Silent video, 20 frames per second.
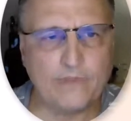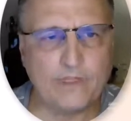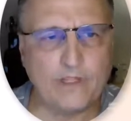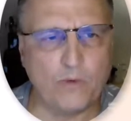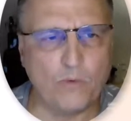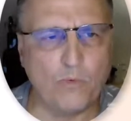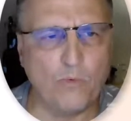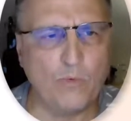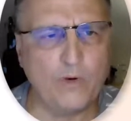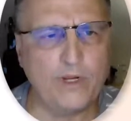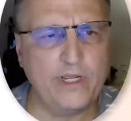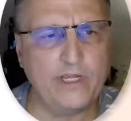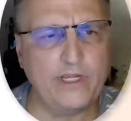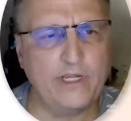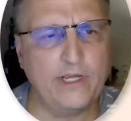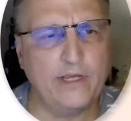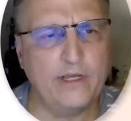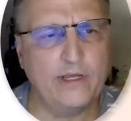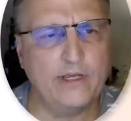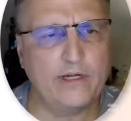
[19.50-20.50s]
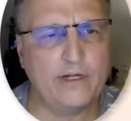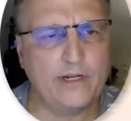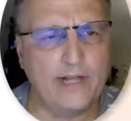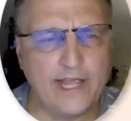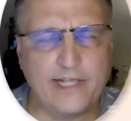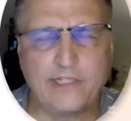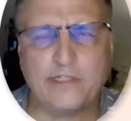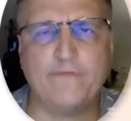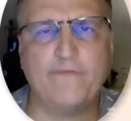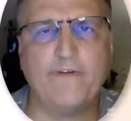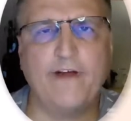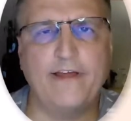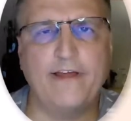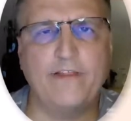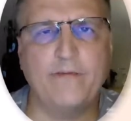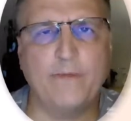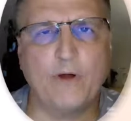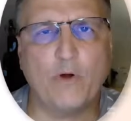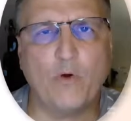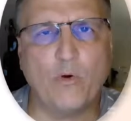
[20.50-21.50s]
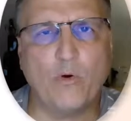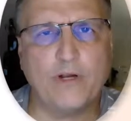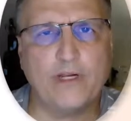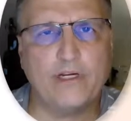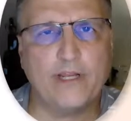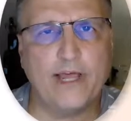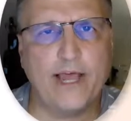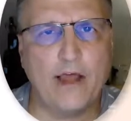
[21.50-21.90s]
we classify them according to